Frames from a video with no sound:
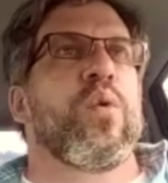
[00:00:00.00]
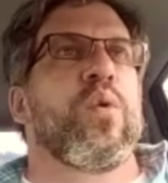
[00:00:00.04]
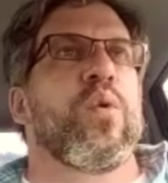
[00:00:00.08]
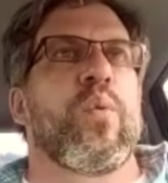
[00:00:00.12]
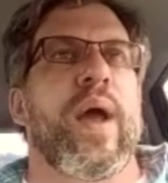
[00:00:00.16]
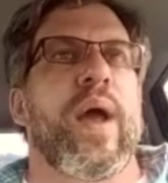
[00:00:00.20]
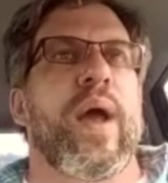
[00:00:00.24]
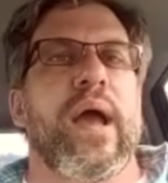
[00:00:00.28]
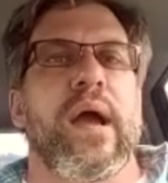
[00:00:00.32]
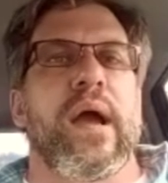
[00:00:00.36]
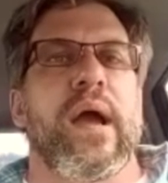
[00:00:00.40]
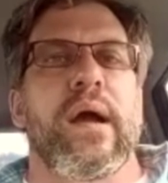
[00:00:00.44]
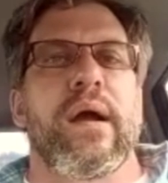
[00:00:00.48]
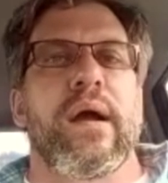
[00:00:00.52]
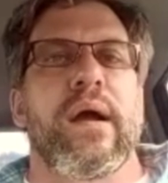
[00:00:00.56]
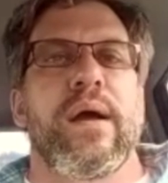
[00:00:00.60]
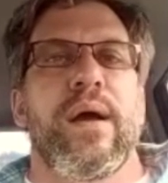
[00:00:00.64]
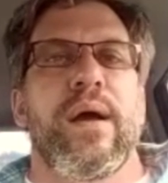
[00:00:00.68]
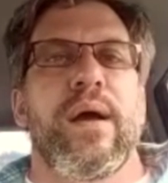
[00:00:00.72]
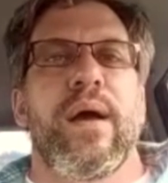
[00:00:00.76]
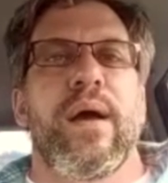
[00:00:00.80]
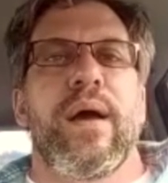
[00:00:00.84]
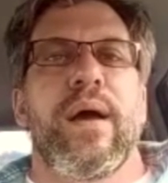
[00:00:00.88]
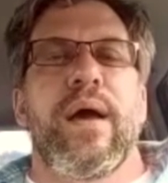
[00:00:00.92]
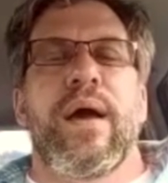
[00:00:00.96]
where
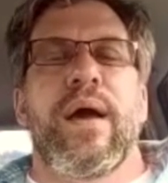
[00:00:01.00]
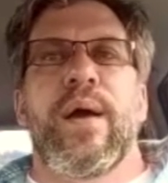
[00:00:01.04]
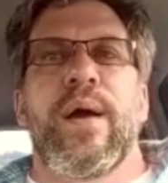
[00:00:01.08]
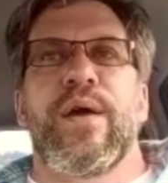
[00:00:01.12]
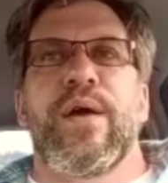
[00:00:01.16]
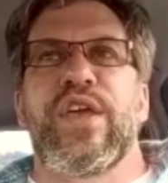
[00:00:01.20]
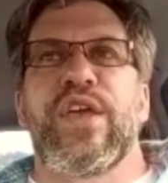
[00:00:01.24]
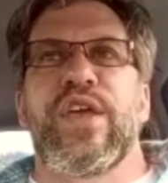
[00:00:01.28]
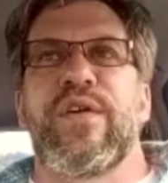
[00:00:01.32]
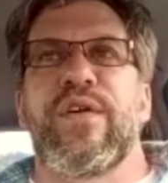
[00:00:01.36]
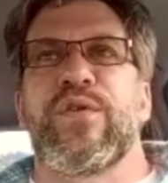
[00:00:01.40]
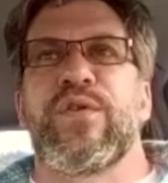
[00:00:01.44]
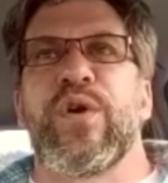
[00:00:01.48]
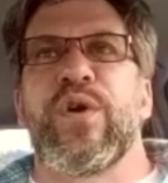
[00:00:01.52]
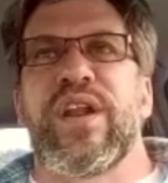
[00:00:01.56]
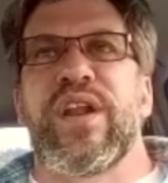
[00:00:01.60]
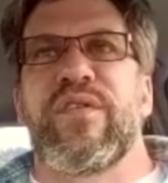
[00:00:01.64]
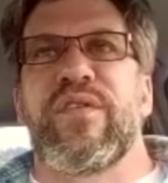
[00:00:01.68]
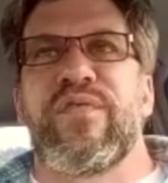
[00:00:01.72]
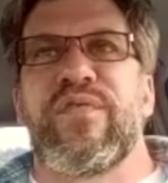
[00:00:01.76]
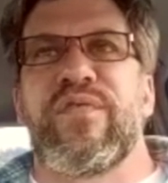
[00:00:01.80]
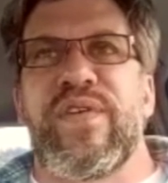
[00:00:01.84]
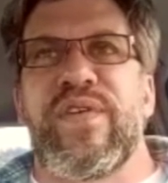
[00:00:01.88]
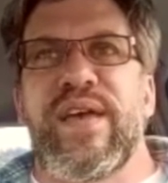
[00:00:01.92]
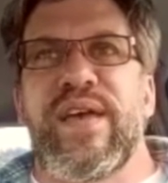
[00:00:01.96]
if you get a
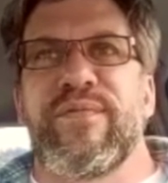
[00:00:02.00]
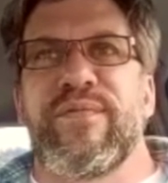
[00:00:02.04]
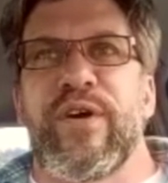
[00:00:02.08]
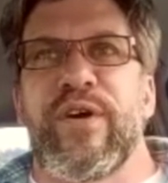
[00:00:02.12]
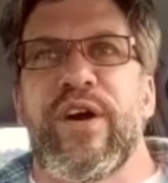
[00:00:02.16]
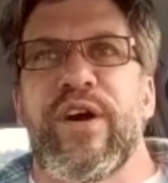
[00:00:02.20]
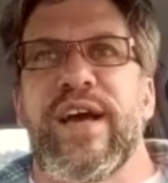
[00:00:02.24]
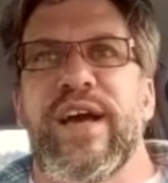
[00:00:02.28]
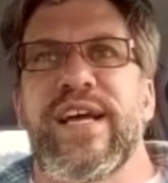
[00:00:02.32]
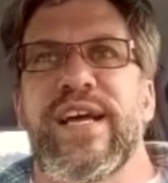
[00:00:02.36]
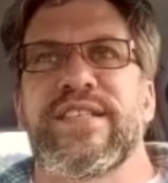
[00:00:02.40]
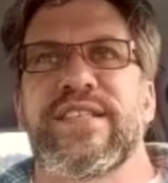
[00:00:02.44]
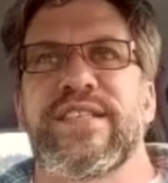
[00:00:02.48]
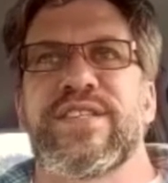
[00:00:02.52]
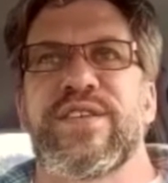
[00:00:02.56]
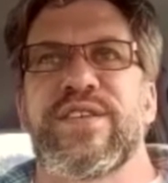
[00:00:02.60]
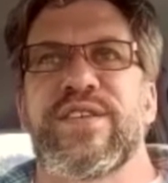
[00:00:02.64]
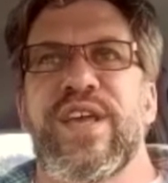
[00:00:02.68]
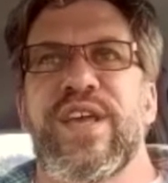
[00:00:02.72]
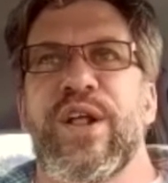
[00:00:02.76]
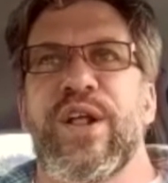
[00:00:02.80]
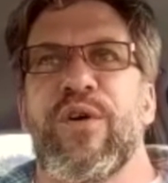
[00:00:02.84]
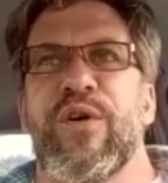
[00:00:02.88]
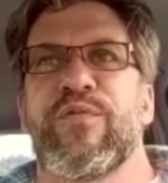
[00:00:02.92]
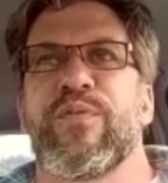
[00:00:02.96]
fever, it's,
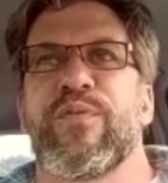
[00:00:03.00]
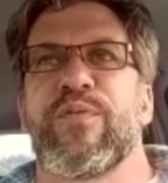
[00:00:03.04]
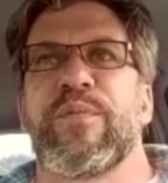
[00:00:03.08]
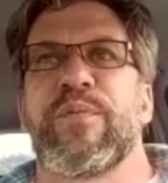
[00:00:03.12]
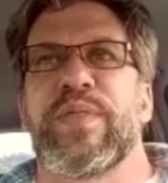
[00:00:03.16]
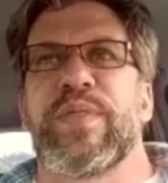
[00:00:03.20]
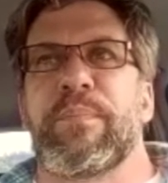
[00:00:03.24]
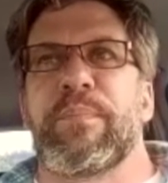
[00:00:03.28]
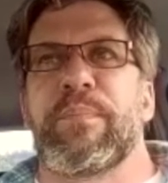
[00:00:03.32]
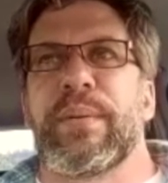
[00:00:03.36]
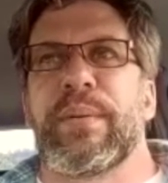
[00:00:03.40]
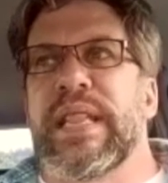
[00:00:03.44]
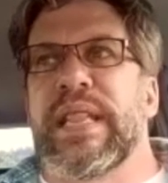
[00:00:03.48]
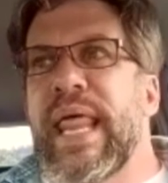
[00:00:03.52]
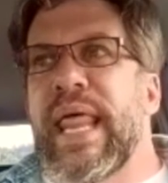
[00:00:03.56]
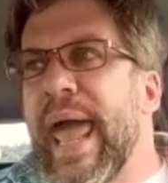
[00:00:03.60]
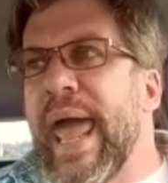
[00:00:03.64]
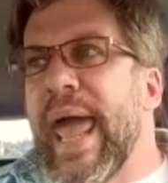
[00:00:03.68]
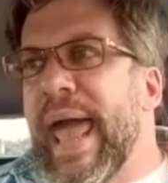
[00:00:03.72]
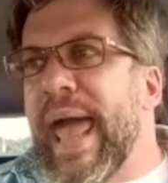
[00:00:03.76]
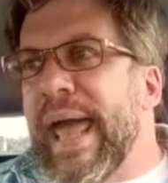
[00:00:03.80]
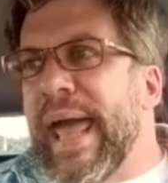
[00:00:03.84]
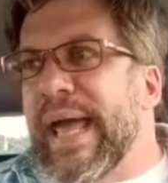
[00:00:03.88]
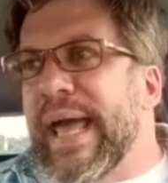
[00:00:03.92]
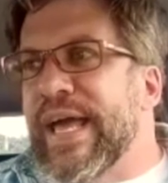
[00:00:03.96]
you know, from the
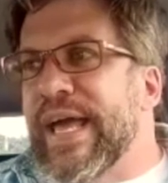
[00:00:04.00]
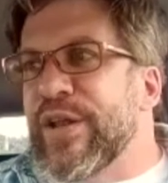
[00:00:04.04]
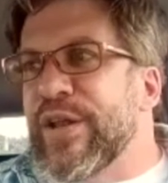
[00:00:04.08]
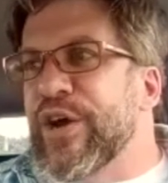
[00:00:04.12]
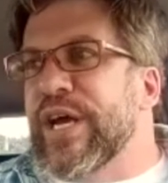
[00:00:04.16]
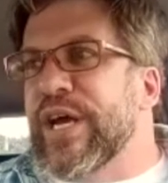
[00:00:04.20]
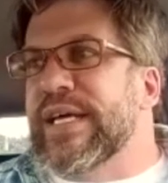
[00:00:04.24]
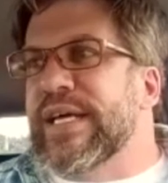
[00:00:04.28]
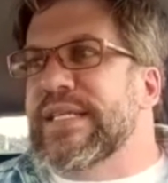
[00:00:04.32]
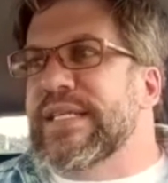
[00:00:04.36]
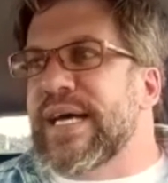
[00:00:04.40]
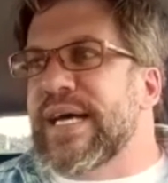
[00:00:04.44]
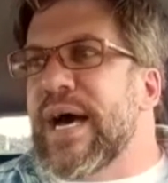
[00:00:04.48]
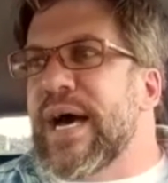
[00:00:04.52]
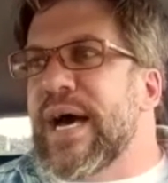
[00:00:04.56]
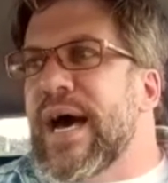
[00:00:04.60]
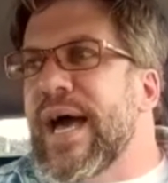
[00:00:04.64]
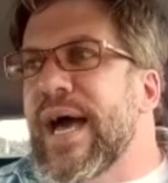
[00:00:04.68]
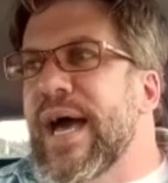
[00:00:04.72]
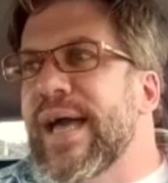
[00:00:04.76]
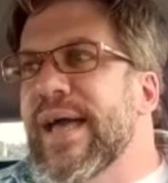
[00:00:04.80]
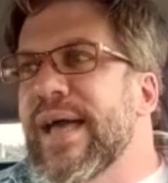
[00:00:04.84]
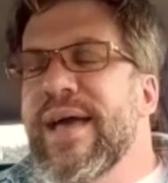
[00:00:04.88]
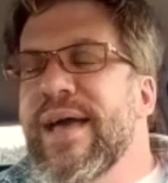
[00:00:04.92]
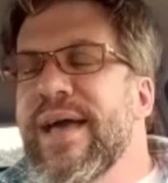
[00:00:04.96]
plague and you're going to
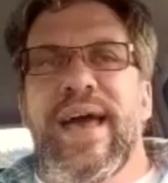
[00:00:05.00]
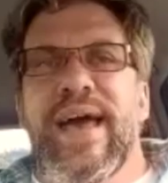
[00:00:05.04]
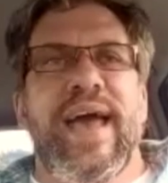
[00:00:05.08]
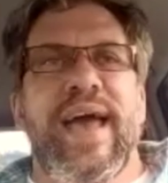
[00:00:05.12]
die.